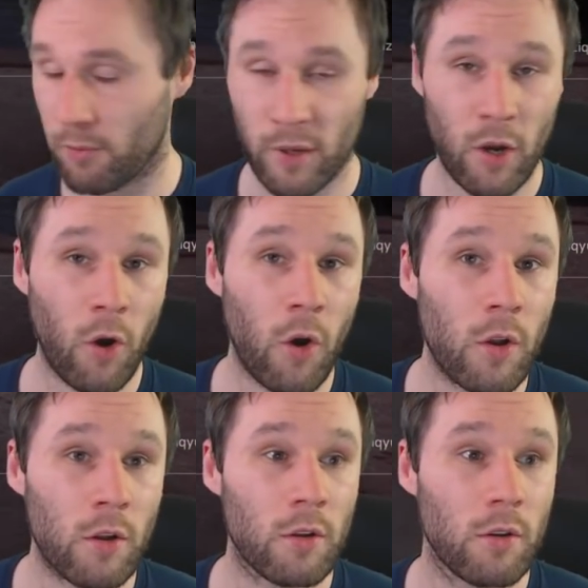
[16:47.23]
We
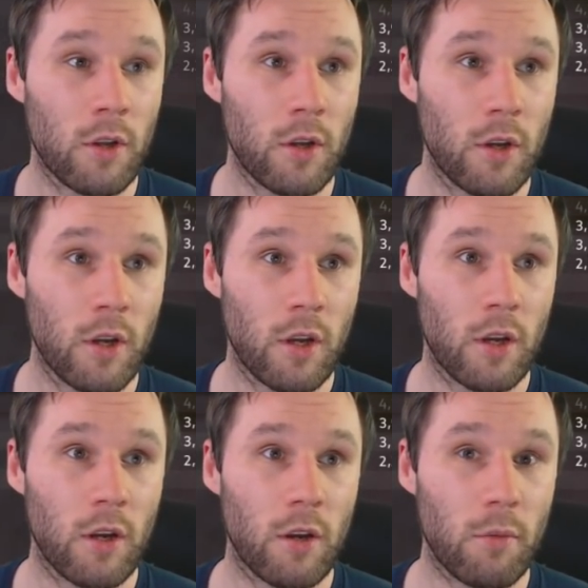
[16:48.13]
all
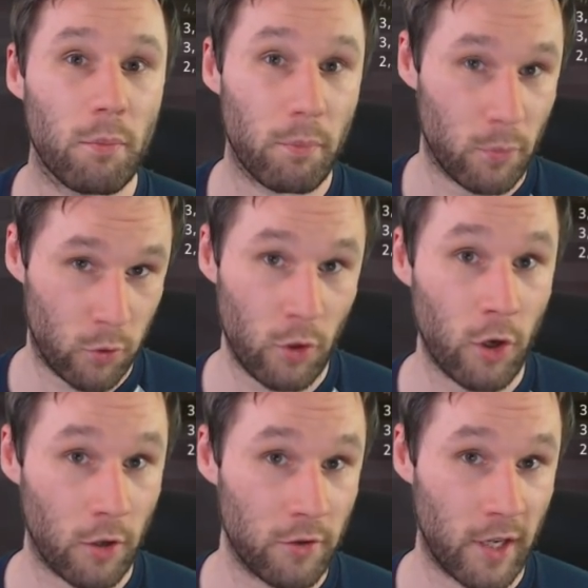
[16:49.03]
do
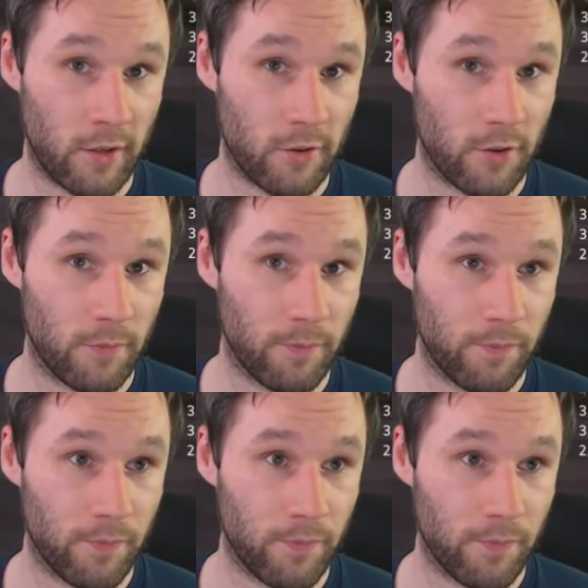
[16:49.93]
content.